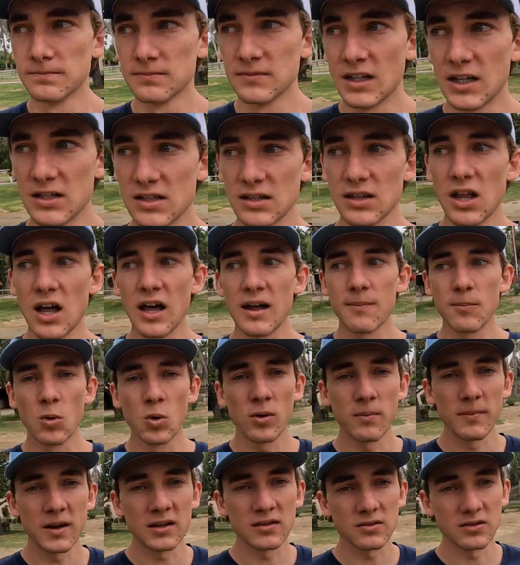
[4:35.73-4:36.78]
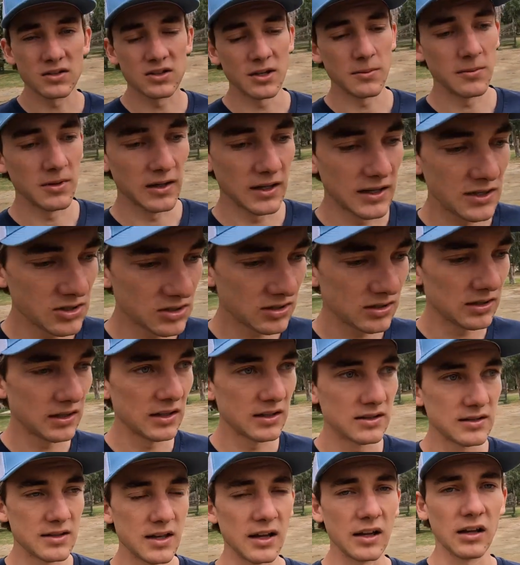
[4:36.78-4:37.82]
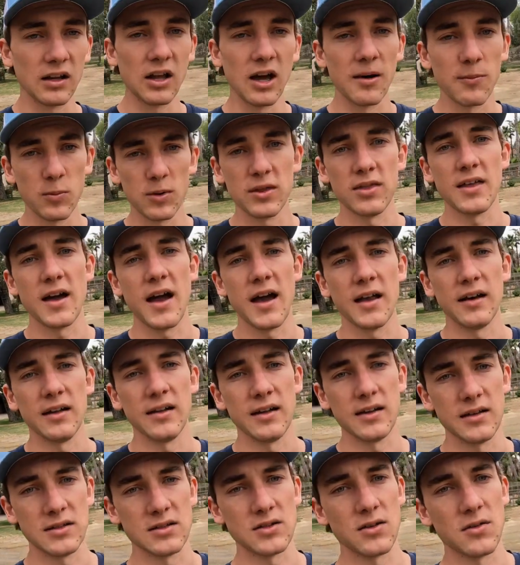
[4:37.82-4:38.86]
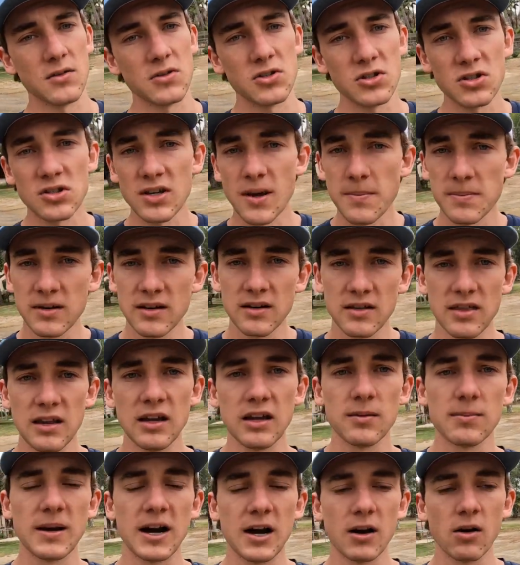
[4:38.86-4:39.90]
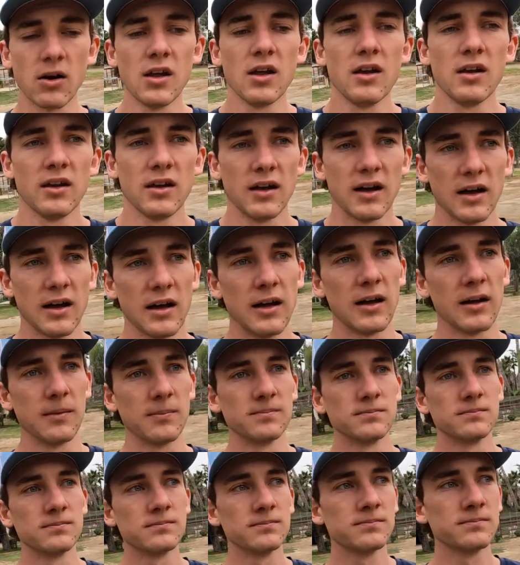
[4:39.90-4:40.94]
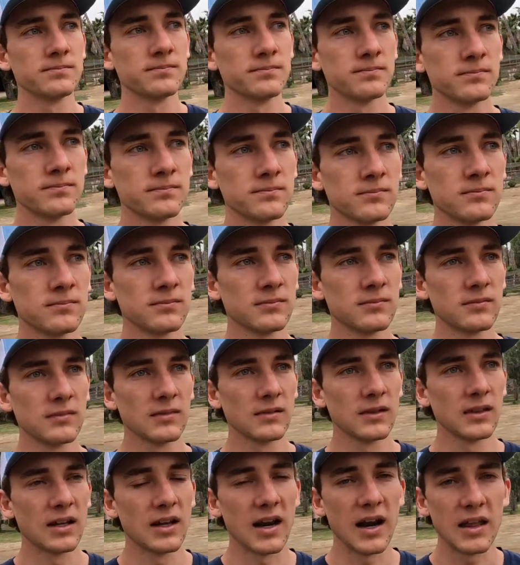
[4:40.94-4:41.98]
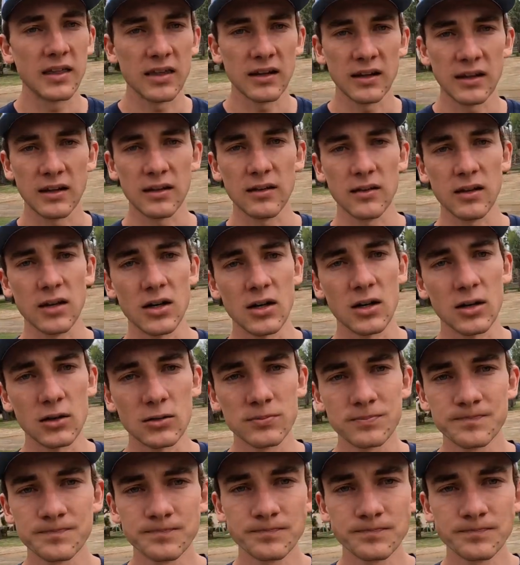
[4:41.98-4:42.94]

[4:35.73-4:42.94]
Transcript: there's a lot more mental stimulation needs that come with that, and so it's just something to think about. Um, and I think you know.